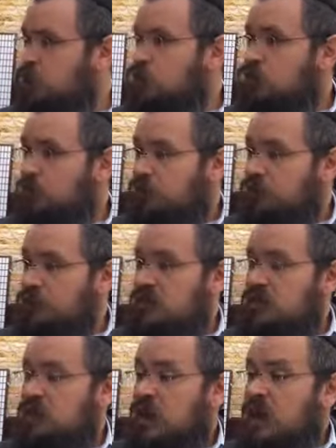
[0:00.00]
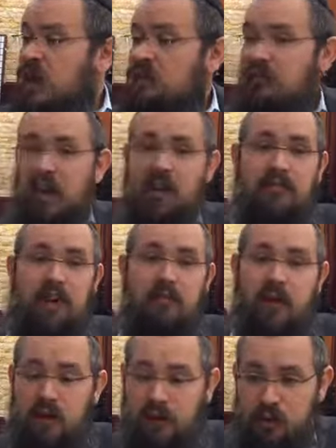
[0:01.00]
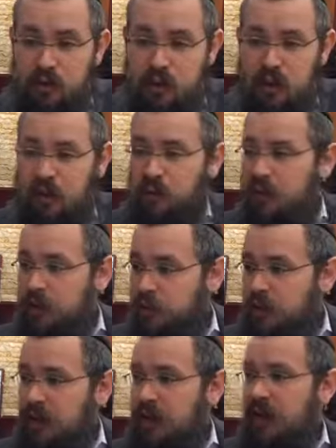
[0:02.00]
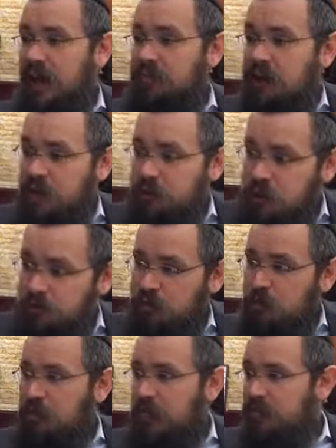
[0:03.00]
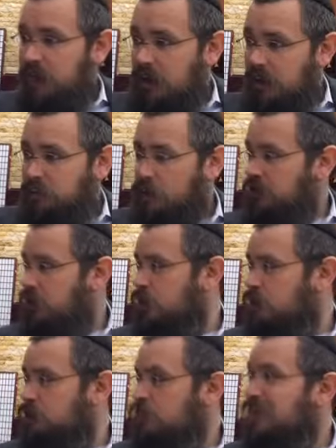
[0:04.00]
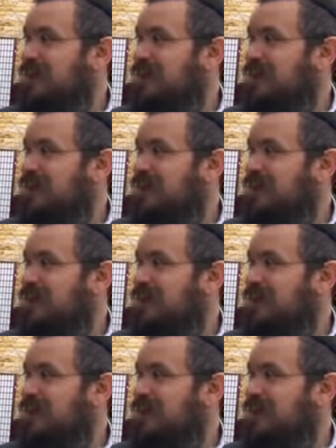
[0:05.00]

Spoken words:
So for instance, if I'm very thirsty and I want to drink and I have an option of water and I have an option of orange juice,